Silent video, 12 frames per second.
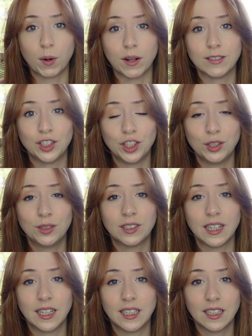By
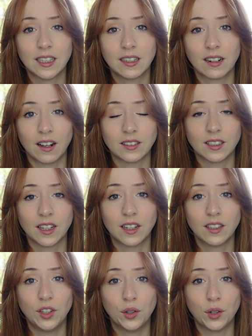reducing
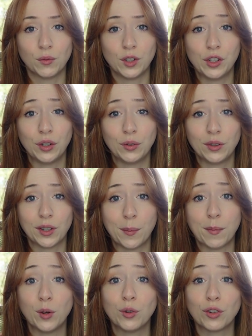clutter, you can reduce
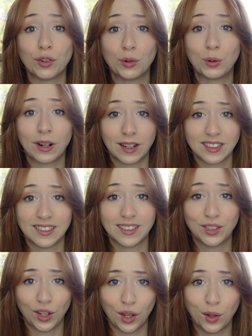emotional clutter
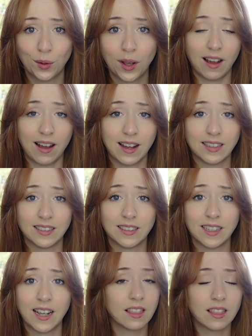too.
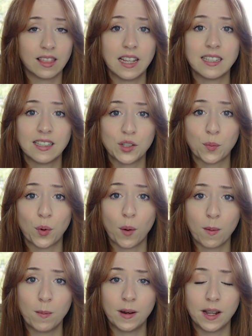And this is
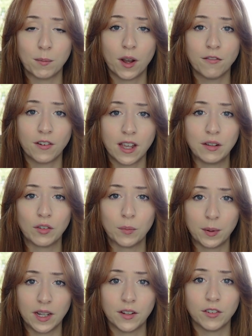probably my favourite
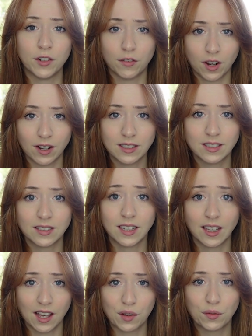bit of advice to
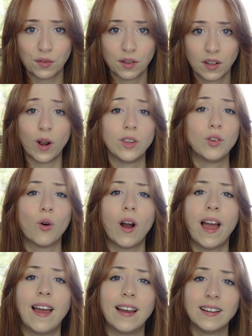give. When your
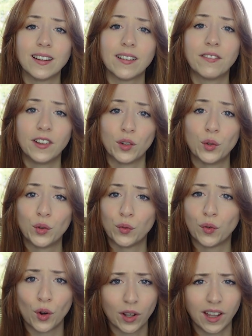head feels
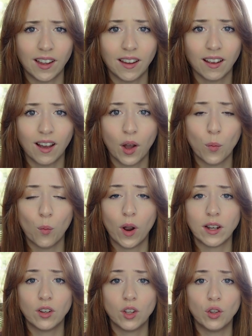foggy and
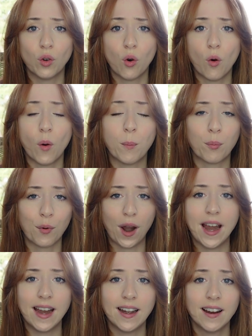when your
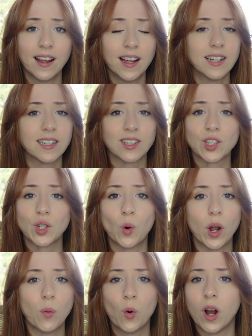brain doesn't
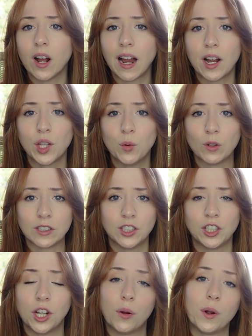quite work how you want it
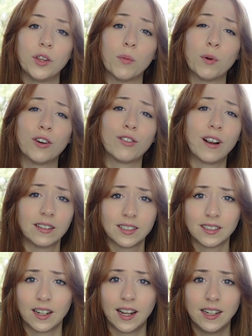to, when you're
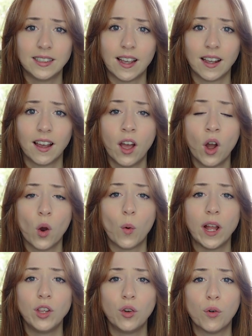procrastinating,
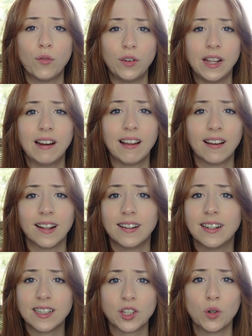when you're feeling a
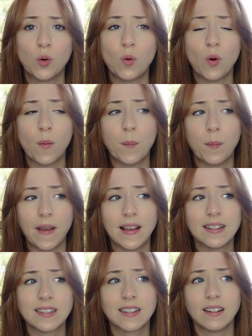little
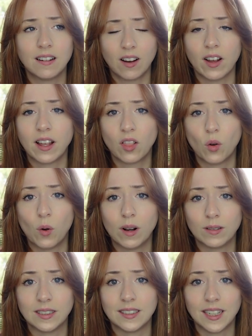bit like the
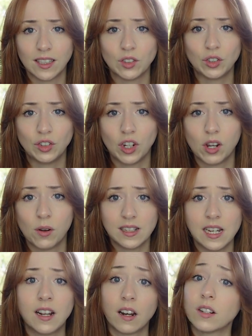world is against you,
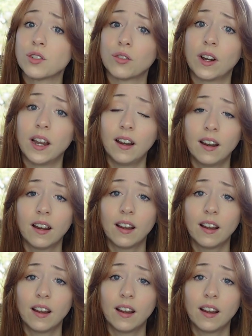decluttering